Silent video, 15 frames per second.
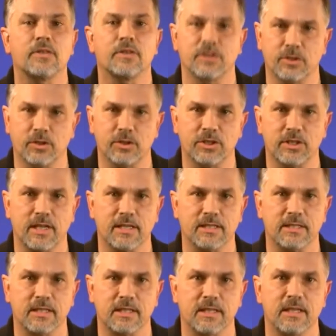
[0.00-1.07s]
The surge
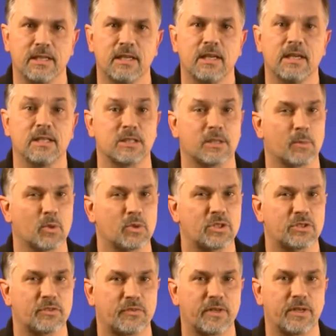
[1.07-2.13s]
testing is the most
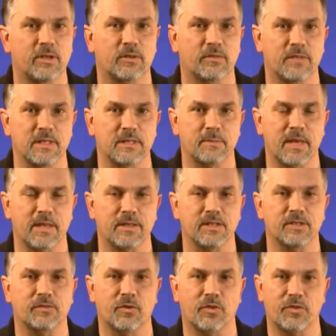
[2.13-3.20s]
severe of these
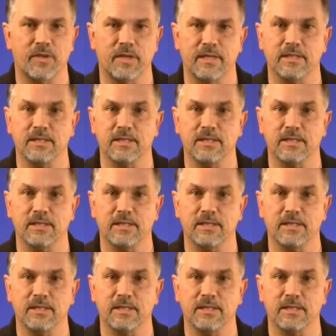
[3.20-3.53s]
methods for thin